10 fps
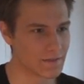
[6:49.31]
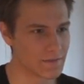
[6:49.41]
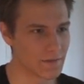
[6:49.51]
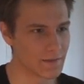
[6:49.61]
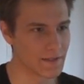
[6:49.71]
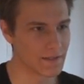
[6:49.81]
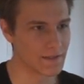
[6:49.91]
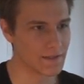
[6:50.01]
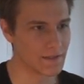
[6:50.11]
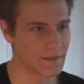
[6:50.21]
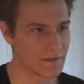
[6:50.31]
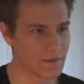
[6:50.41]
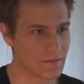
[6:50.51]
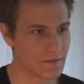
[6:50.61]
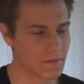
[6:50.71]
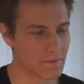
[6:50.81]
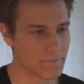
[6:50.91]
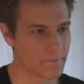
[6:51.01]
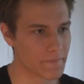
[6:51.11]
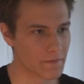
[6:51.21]
It's all dandy.
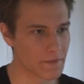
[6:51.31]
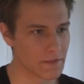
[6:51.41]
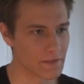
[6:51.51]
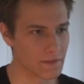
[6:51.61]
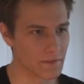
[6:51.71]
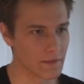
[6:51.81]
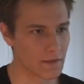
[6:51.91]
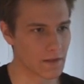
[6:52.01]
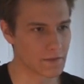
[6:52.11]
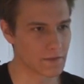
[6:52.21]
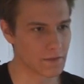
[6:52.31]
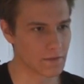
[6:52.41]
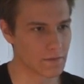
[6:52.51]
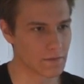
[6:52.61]
I think he's still in the closet.